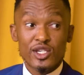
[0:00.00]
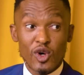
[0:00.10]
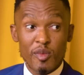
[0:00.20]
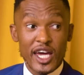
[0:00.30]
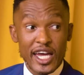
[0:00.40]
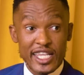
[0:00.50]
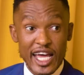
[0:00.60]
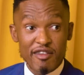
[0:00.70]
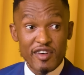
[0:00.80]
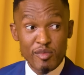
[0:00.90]
when I
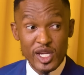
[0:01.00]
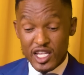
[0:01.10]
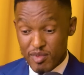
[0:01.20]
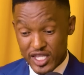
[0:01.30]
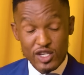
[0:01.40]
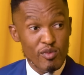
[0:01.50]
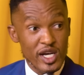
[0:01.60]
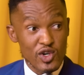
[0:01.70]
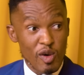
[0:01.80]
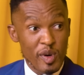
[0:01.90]
drive, immediately I'm going to
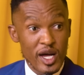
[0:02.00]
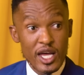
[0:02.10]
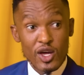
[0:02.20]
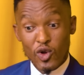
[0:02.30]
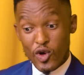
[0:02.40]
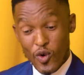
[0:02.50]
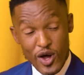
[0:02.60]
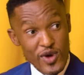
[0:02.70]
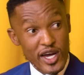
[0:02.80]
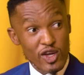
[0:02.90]
drop. So I mean,